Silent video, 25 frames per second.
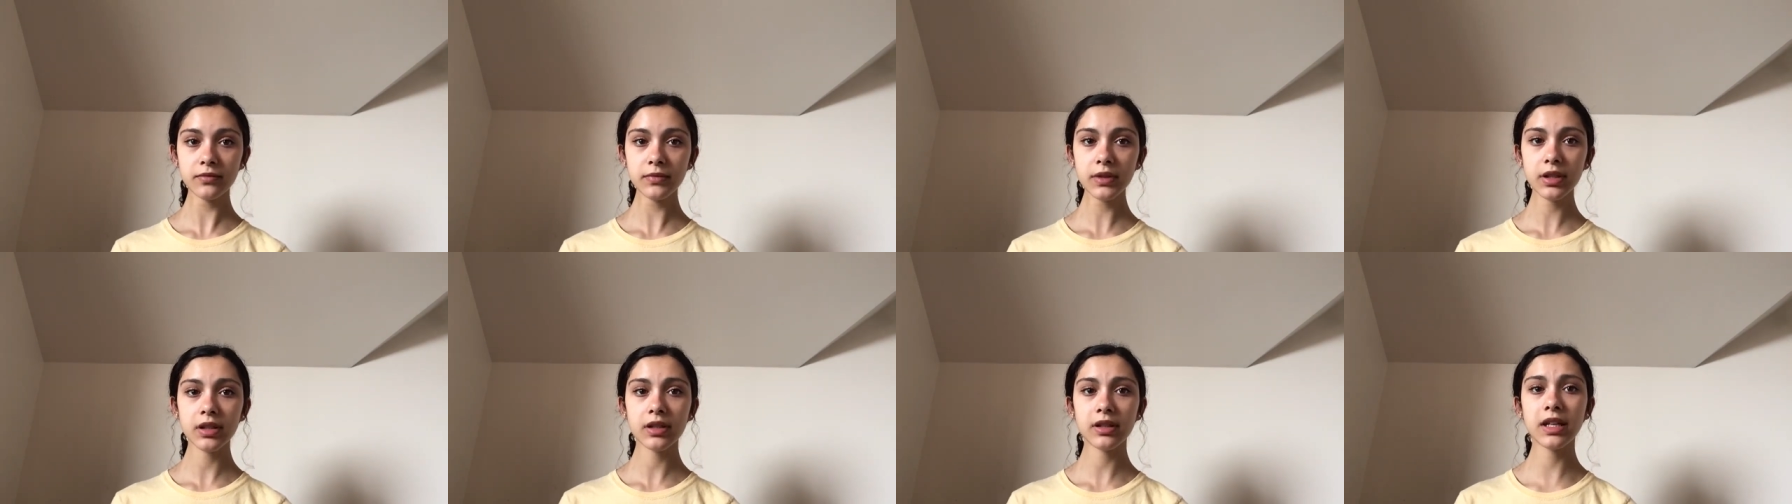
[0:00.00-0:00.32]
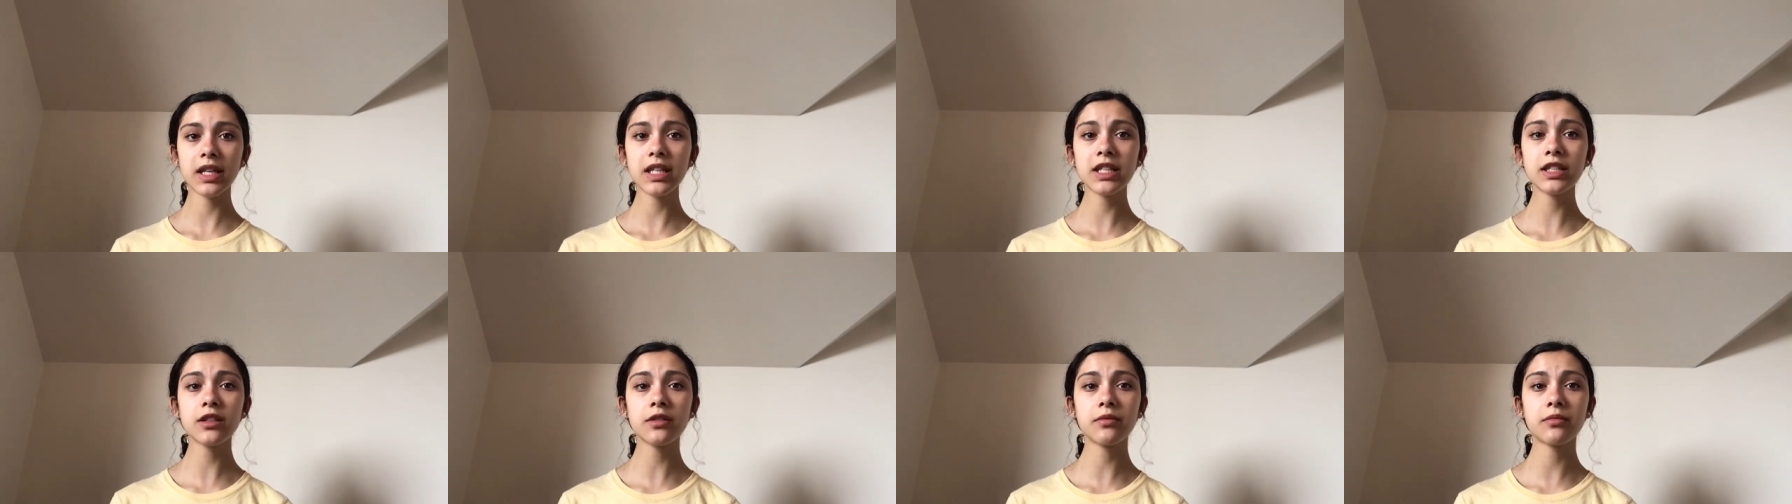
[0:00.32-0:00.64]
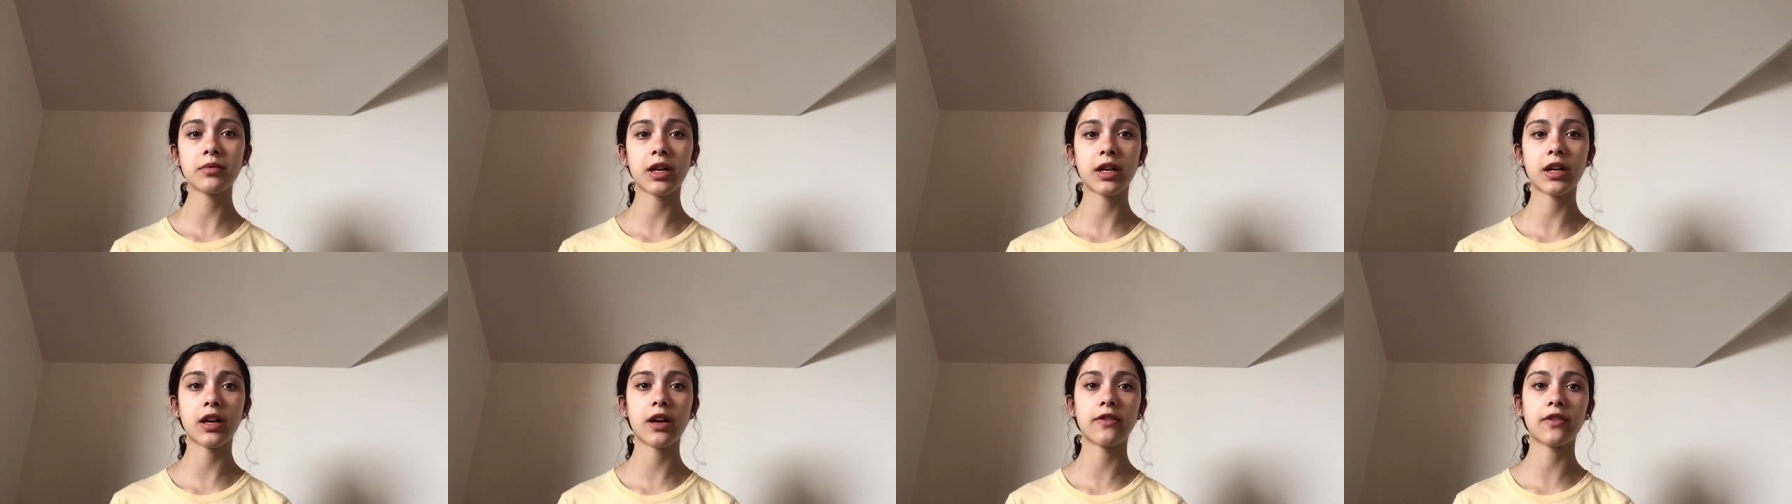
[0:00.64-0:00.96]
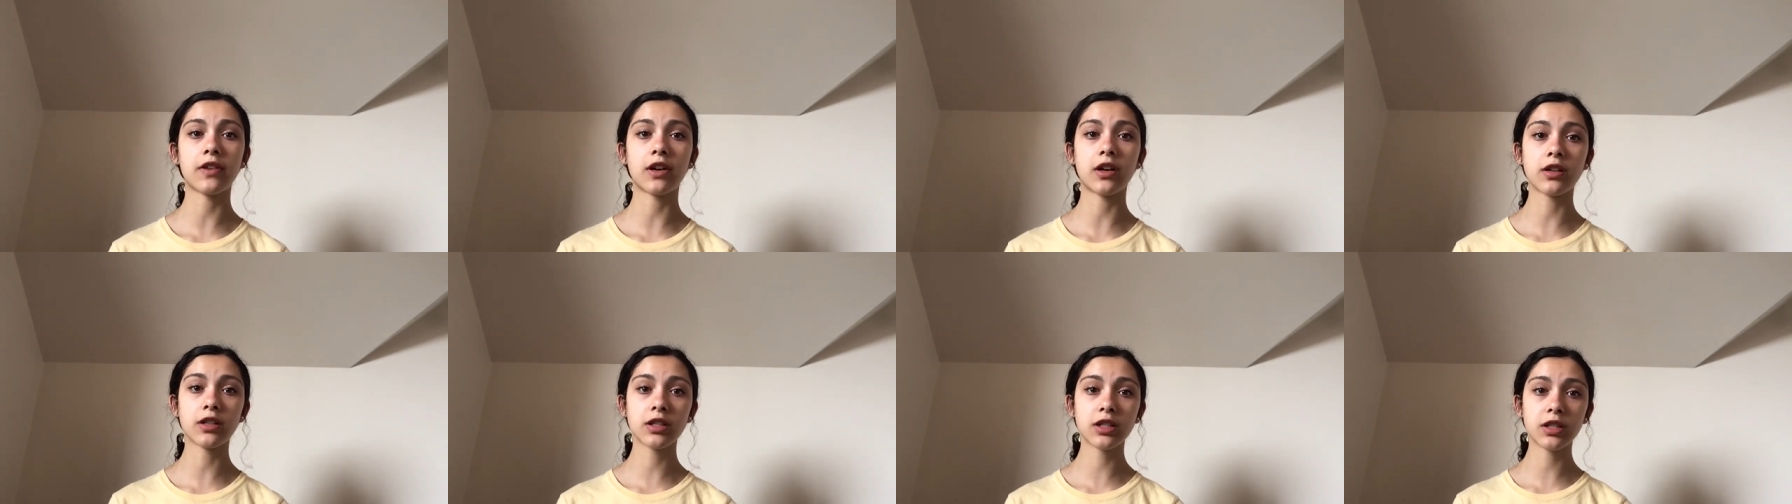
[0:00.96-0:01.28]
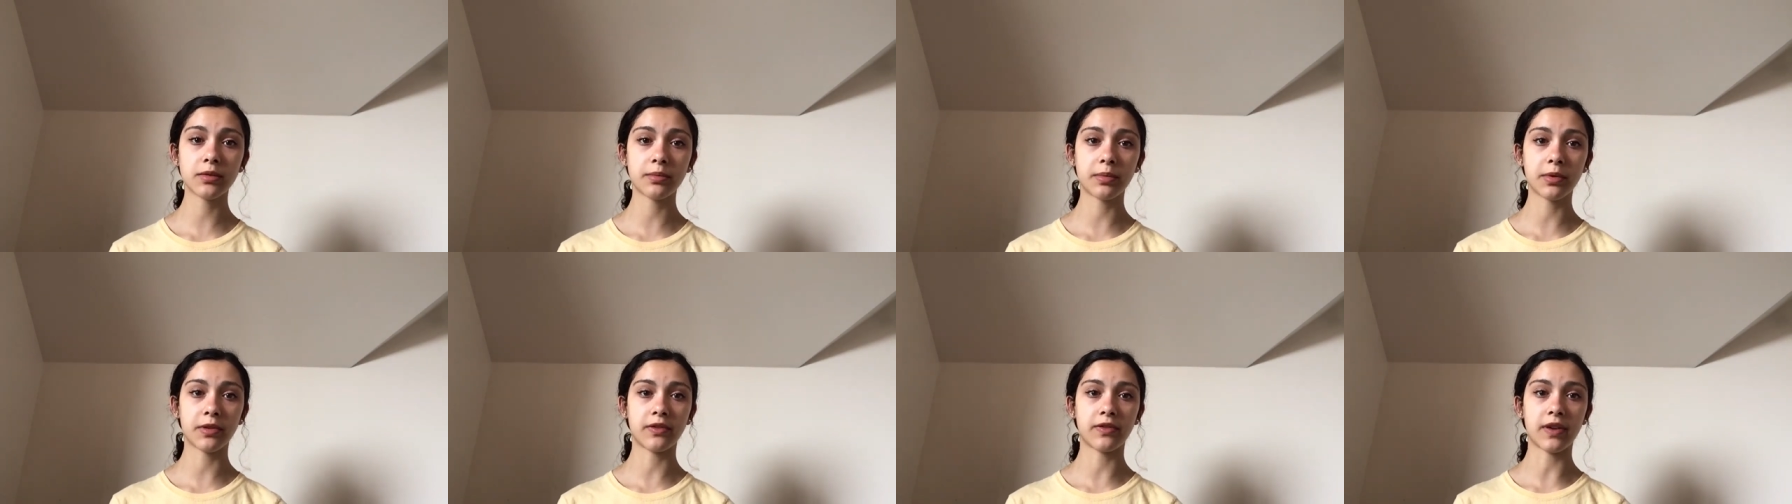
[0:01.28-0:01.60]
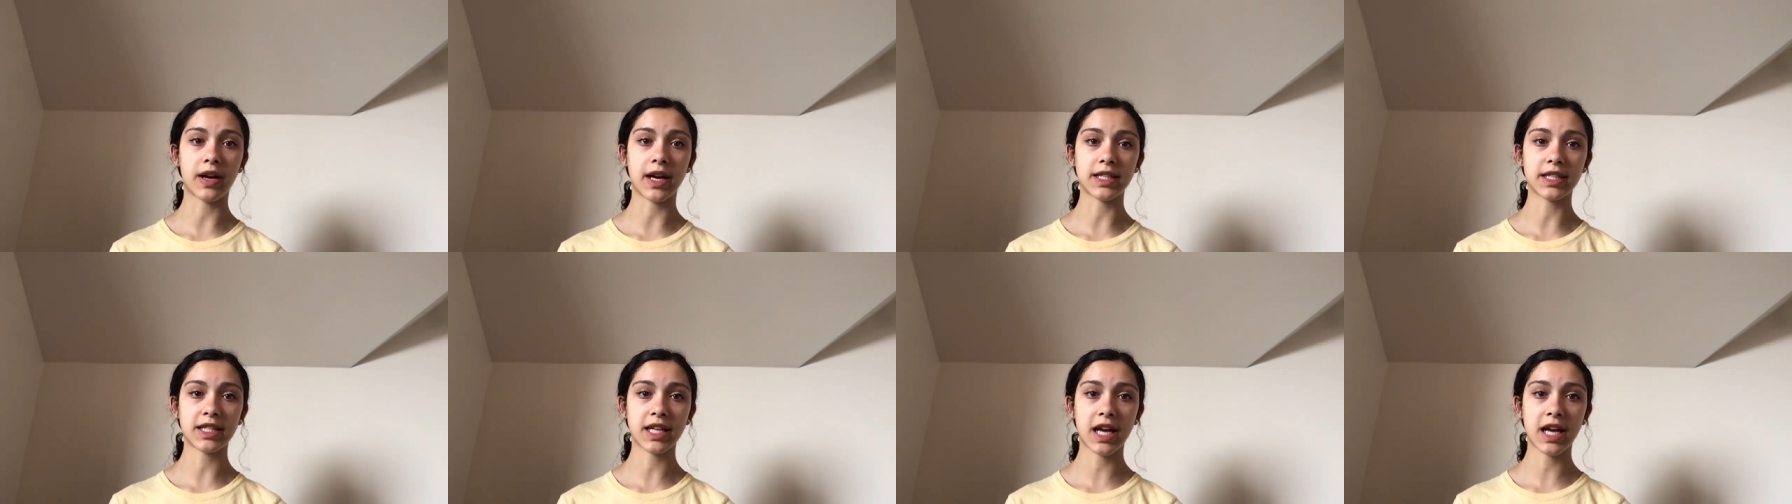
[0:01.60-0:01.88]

Glacial runoff also provides